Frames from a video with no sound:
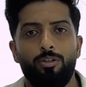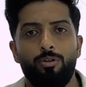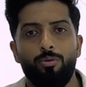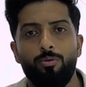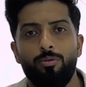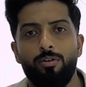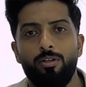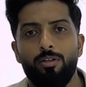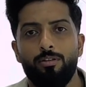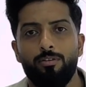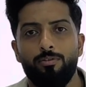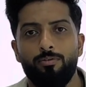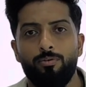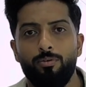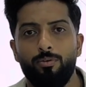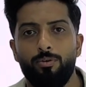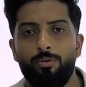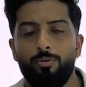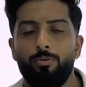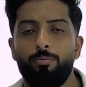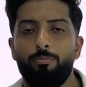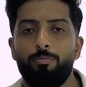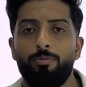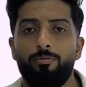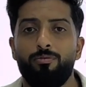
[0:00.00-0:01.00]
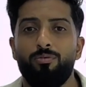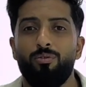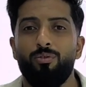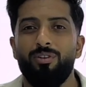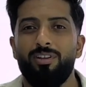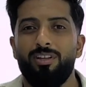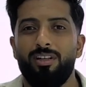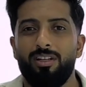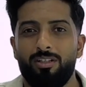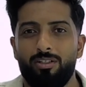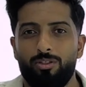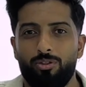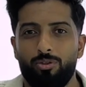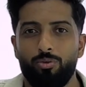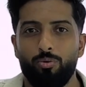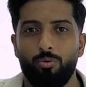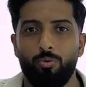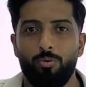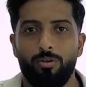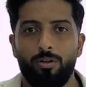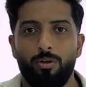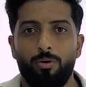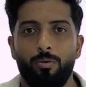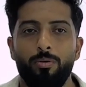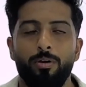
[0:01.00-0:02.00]
units for you before it gets
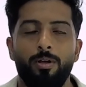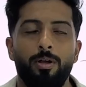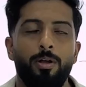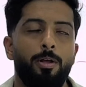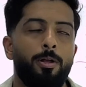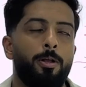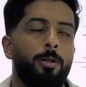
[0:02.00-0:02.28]
sold out.